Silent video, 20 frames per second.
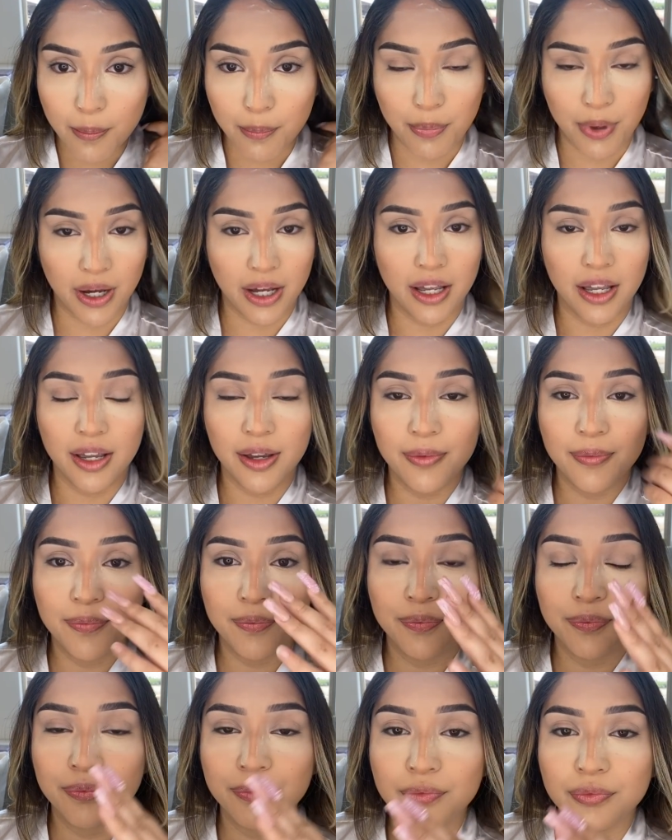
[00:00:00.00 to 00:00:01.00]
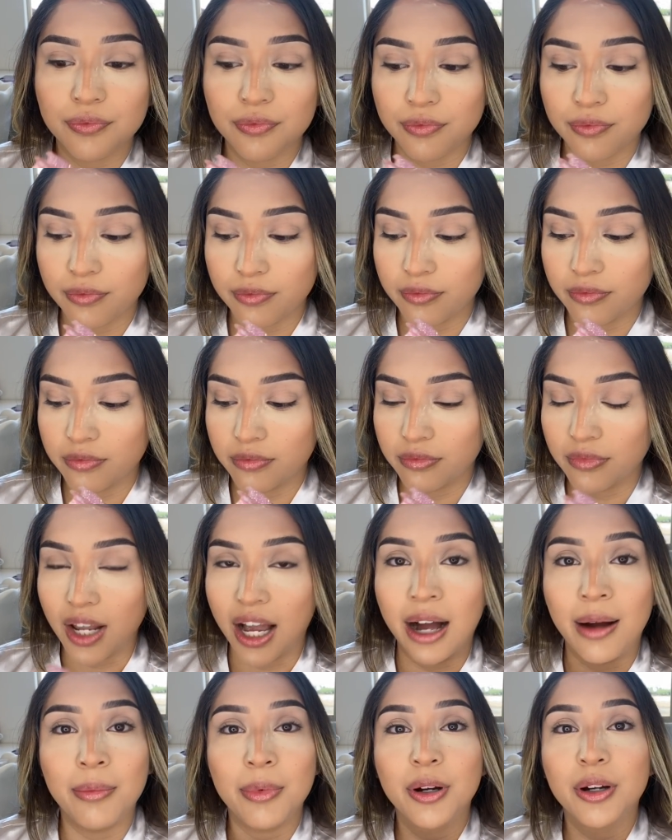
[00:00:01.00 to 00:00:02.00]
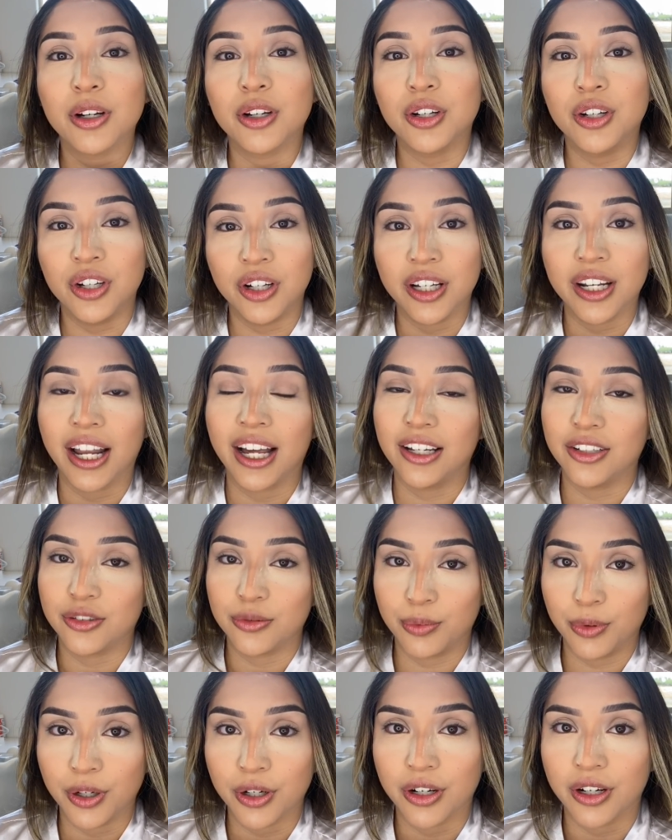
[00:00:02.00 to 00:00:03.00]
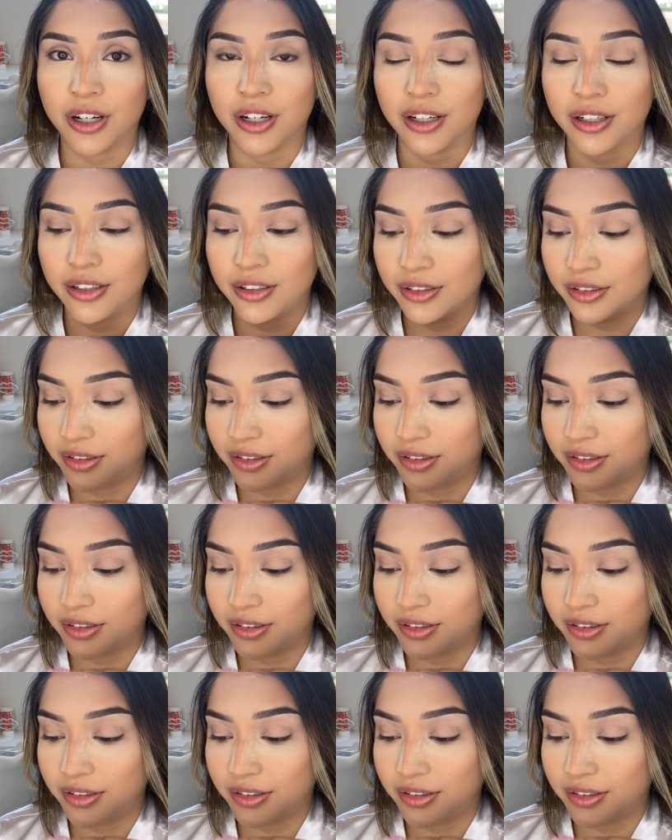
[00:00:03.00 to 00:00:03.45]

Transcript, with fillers: but I'm a good ass worker.